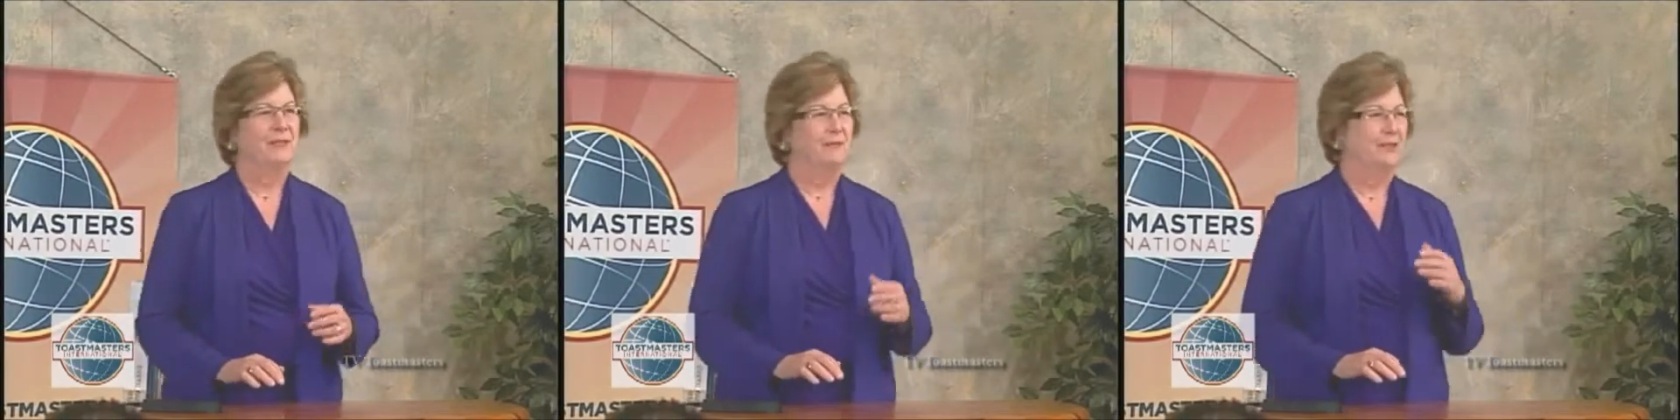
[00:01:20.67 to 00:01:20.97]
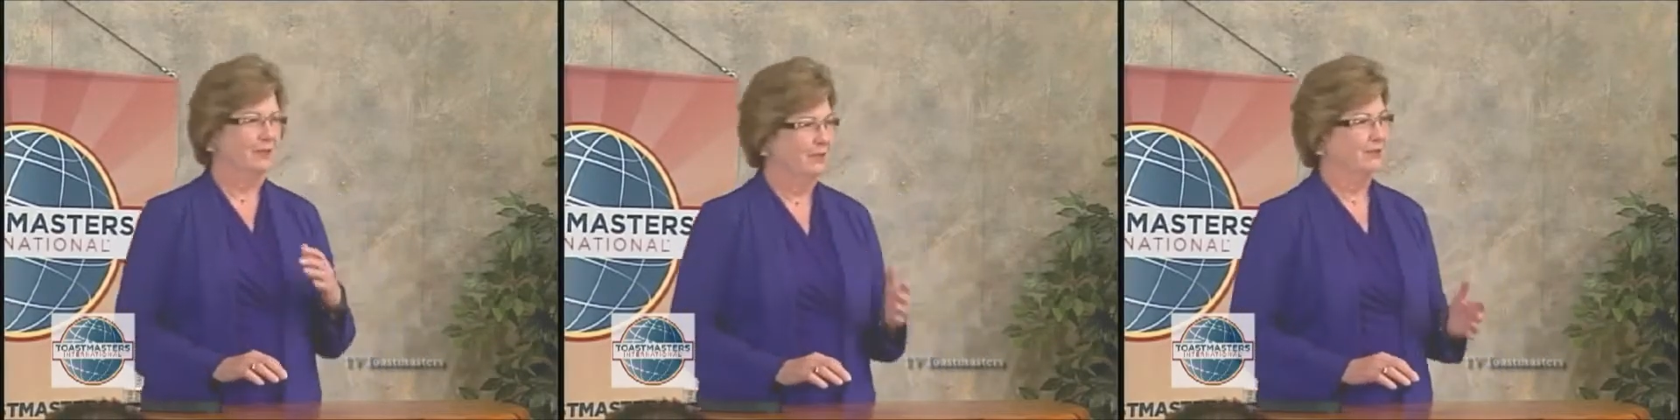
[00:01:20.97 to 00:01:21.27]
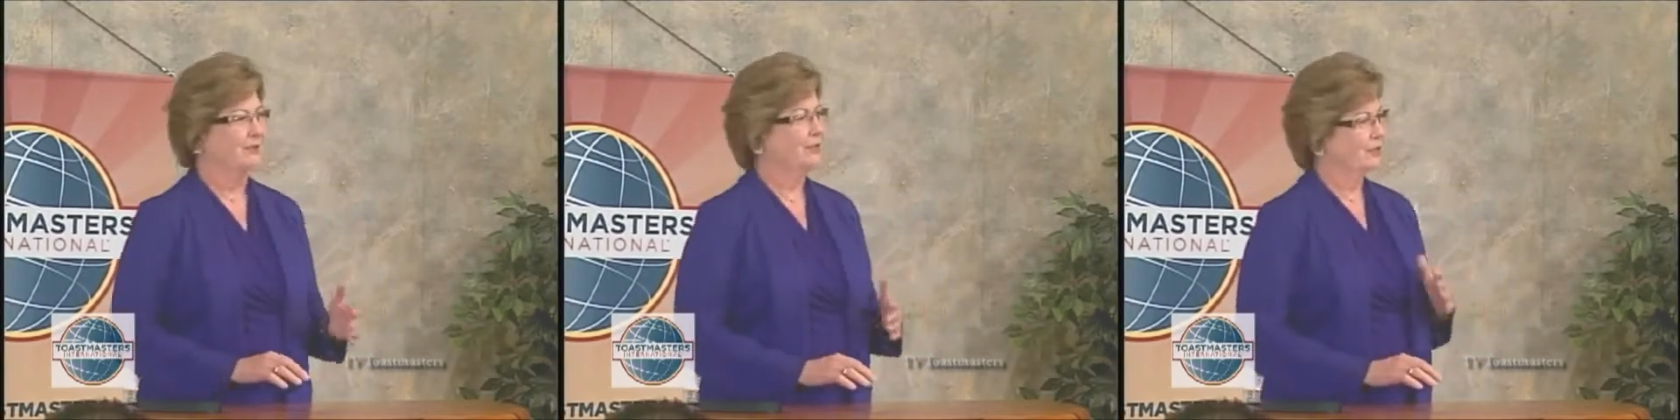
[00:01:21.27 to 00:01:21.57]
what I want
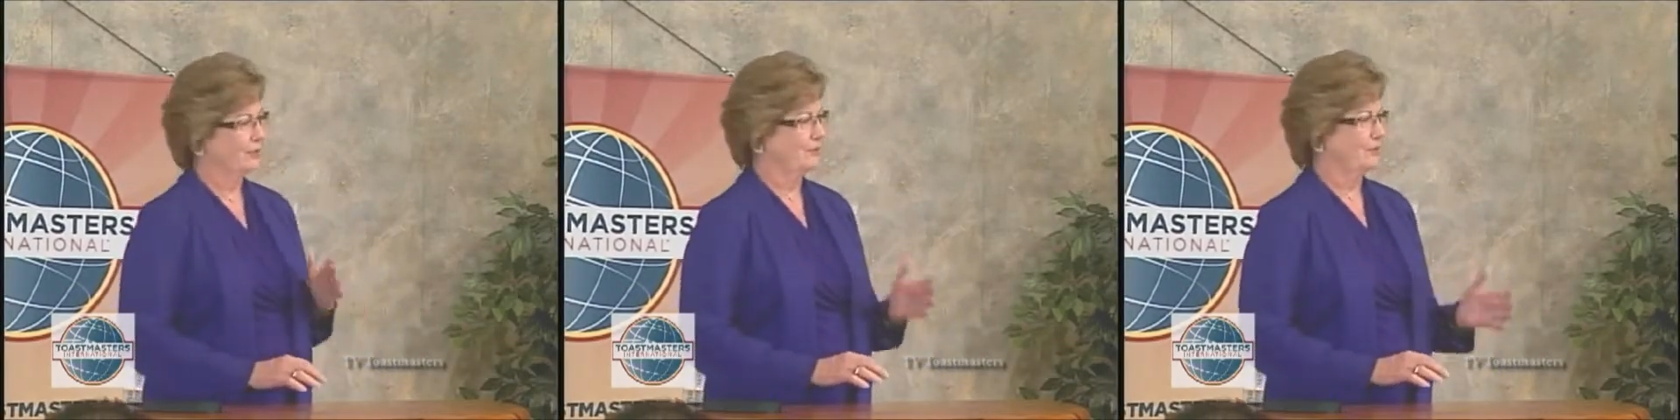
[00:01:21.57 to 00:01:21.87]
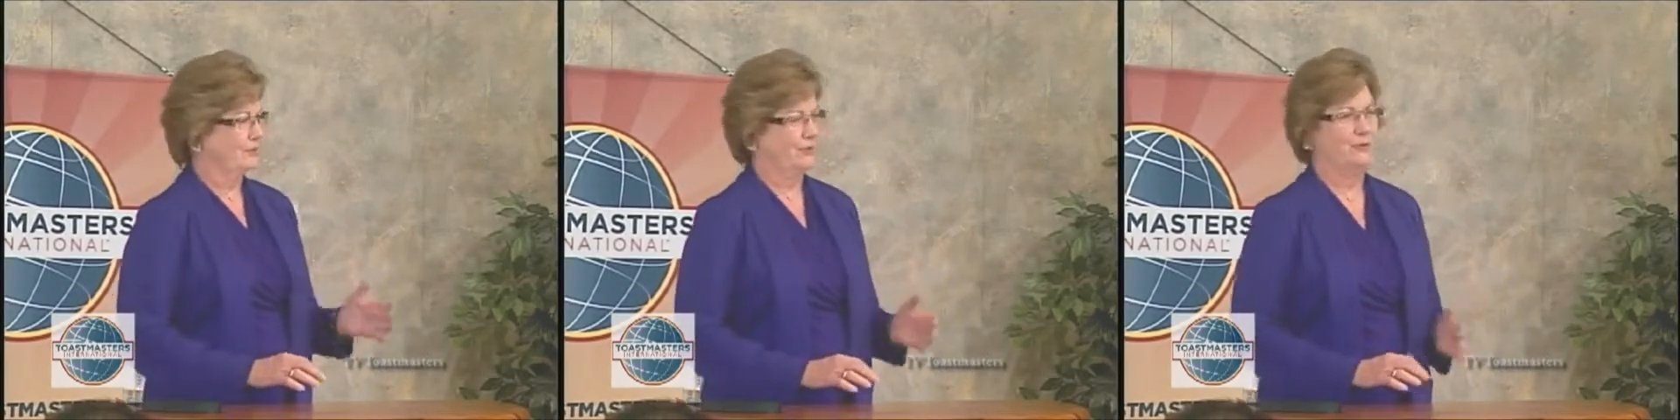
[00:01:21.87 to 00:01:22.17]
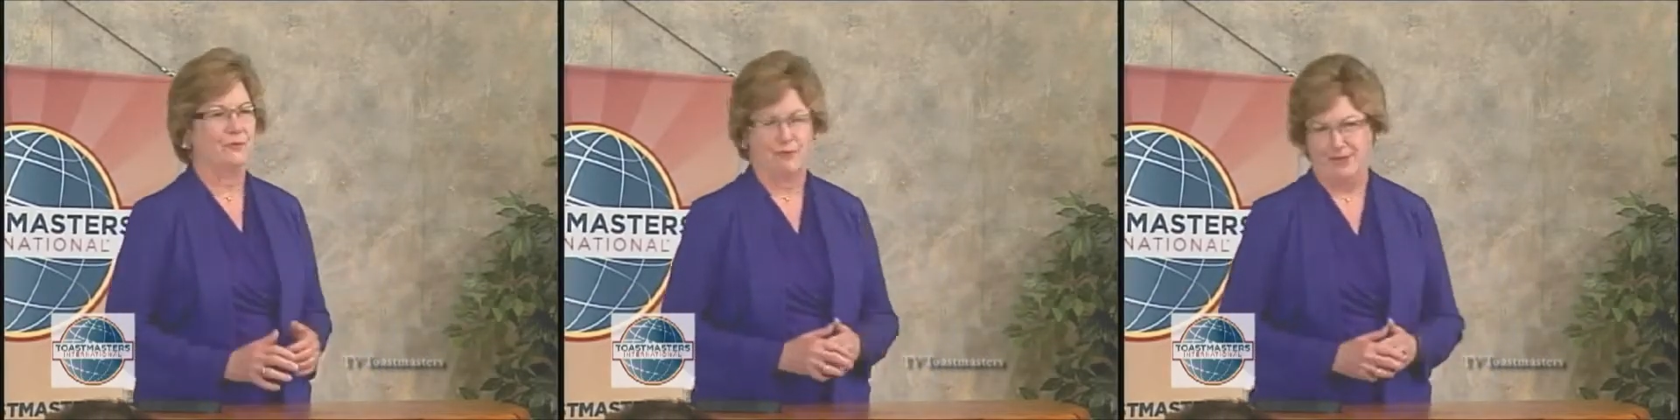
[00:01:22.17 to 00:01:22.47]
to do is share with you a
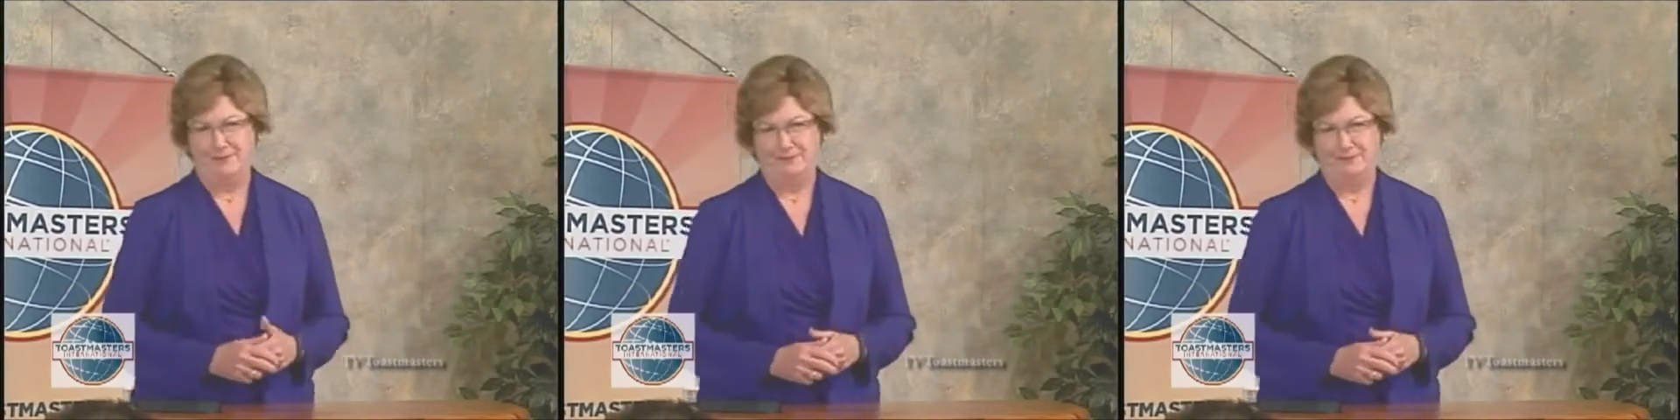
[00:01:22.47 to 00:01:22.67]
story.